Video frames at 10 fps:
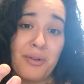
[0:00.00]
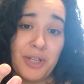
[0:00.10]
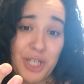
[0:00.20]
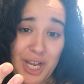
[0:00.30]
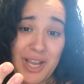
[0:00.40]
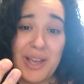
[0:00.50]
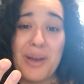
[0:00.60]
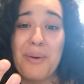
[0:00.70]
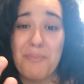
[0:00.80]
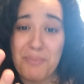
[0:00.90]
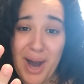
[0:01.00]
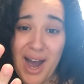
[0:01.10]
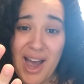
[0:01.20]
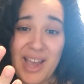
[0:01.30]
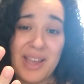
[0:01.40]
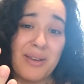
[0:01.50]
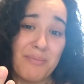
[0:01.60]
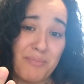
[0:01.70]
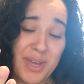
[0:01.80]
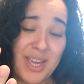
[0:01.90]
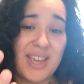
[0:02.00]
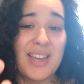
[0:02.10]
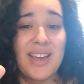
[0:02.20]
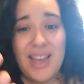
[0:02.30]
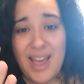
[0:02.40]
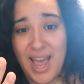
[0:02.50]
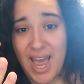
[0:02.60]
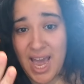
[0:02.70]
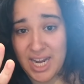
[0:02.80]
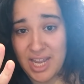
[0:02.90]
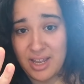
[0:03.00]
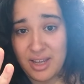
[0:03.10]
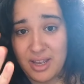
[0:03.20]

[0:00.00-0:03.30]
G, bye, B, Eddie.